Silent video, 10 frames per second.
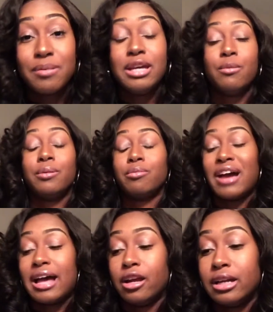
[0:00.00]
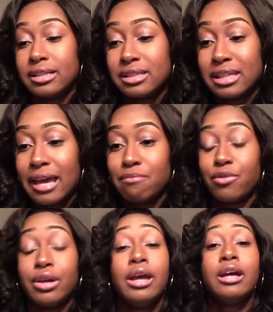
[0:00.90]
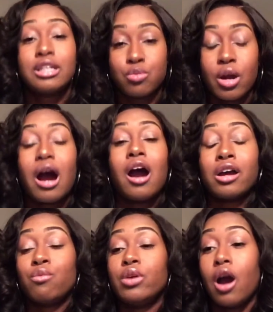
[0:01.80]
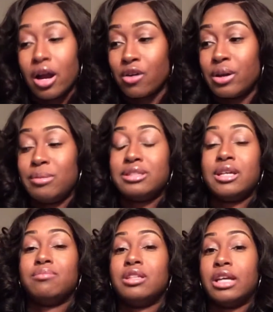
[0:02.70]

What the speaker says: He'll provide an escape for it, because we are going to be tempted.